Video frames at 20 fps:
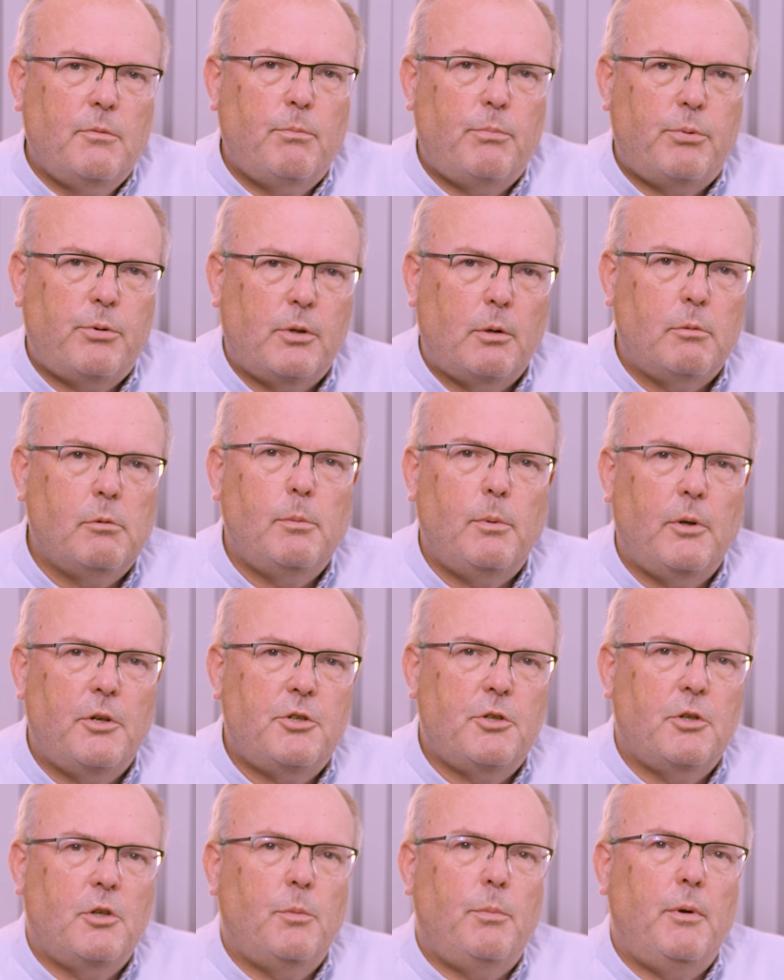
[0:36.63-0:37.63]
probably
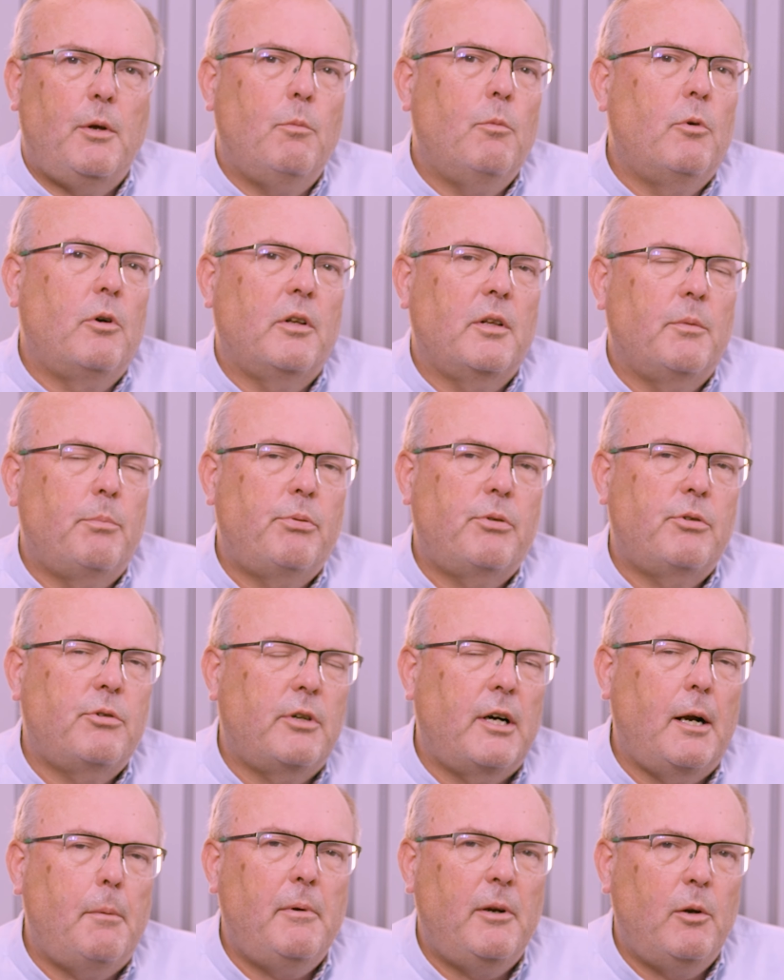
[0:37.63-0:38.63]
should have been one of the
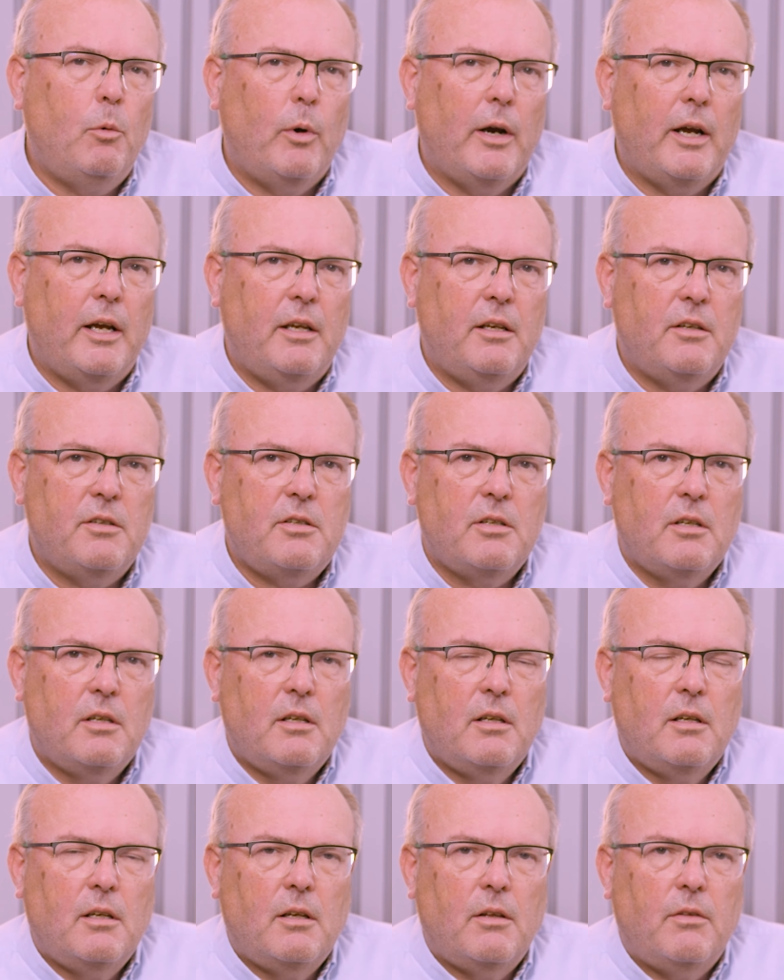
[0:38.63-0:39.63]
primary ways
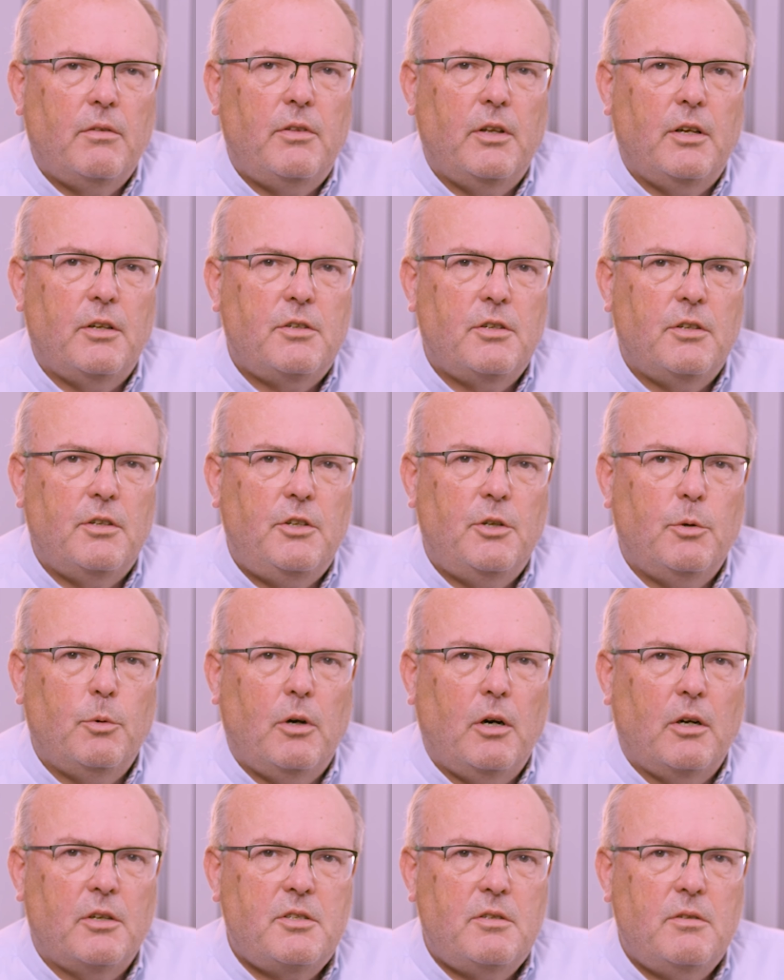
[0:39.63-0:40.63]
that you
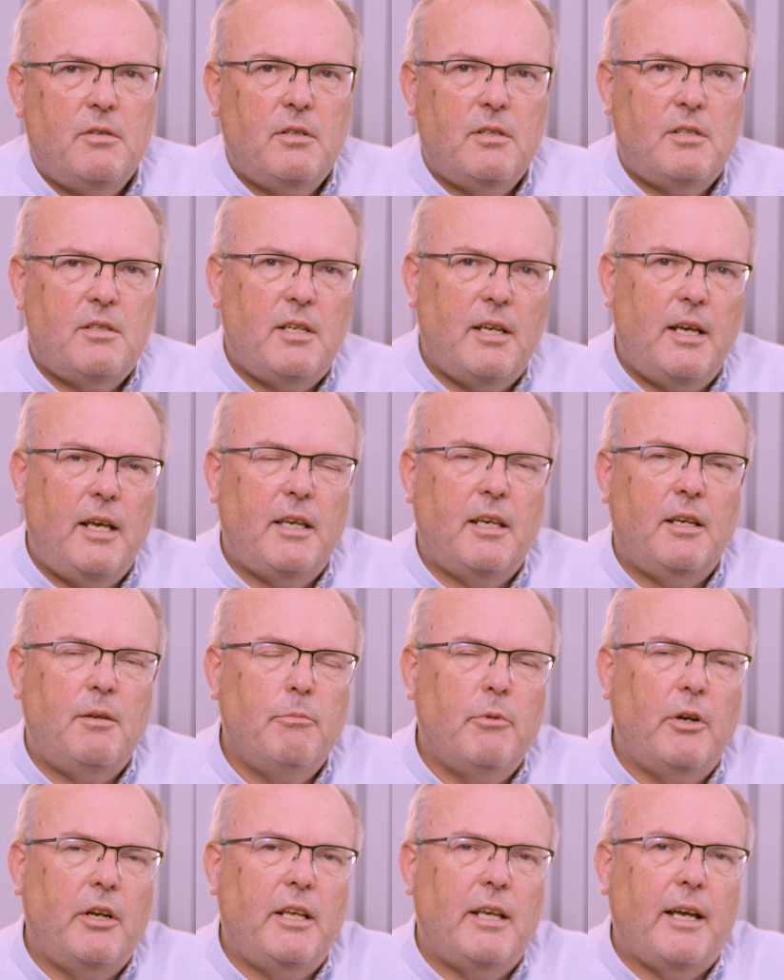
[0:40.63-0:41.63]
are taking
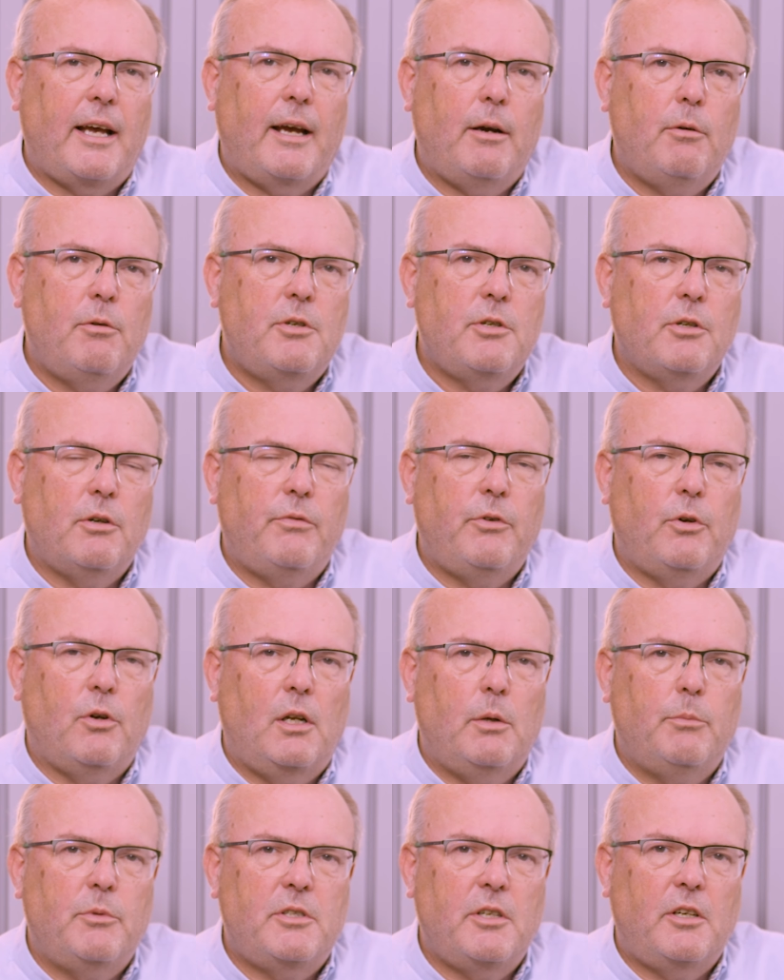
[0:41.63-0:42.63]
money out of your
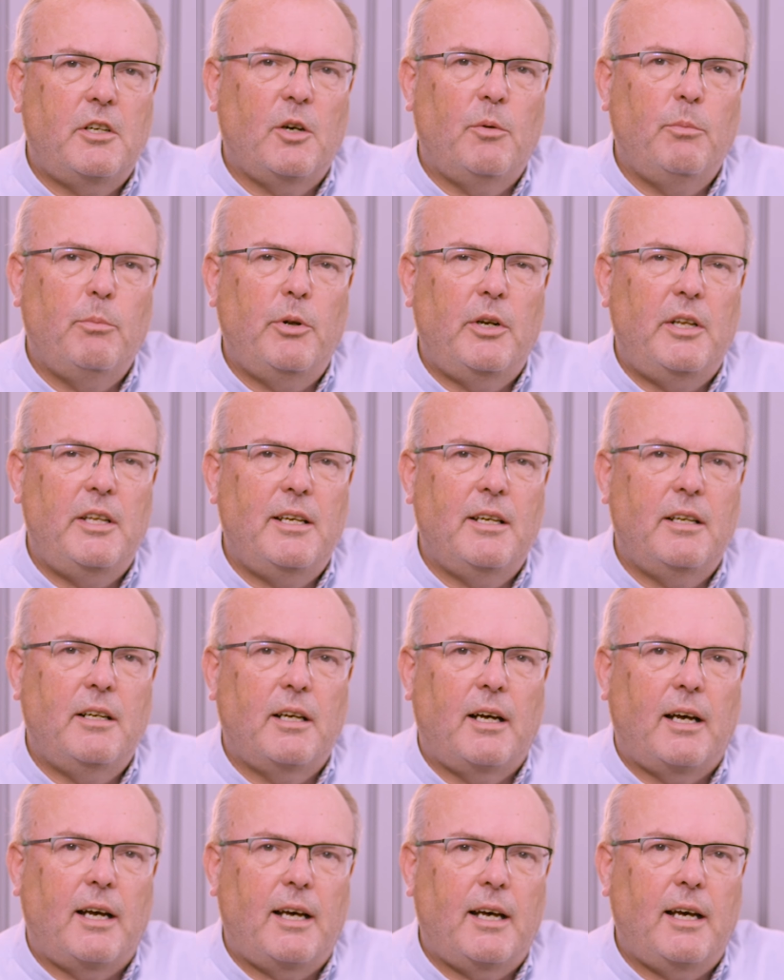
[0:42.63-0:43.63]
limited company in
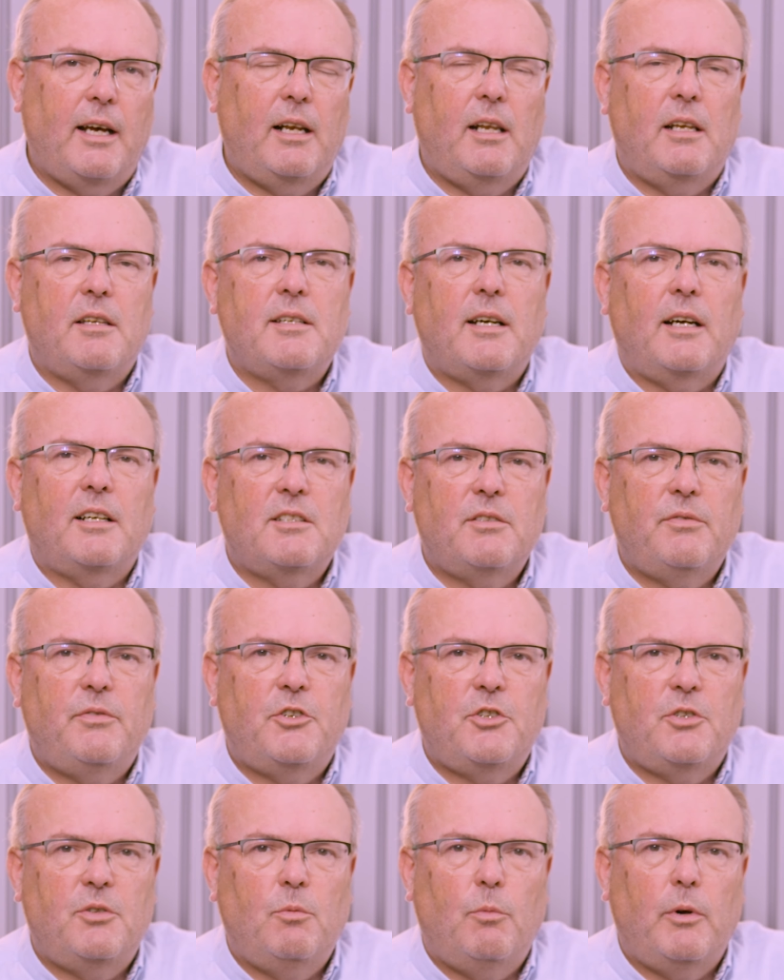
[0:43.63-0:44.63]
a highly tax
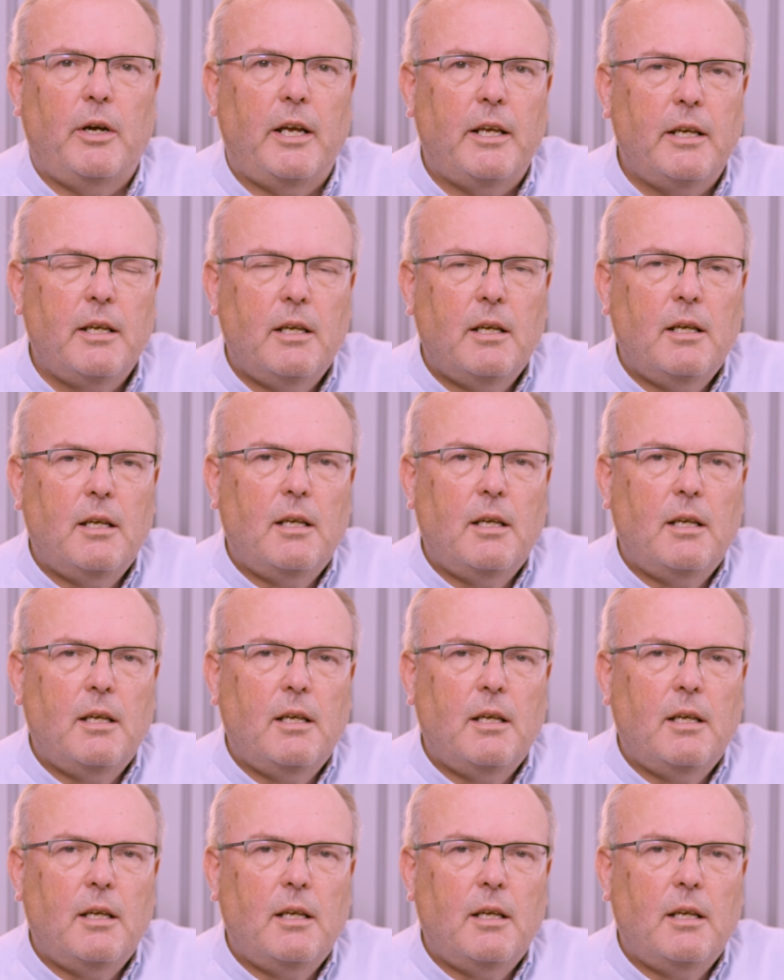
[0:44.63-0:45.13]
efficient way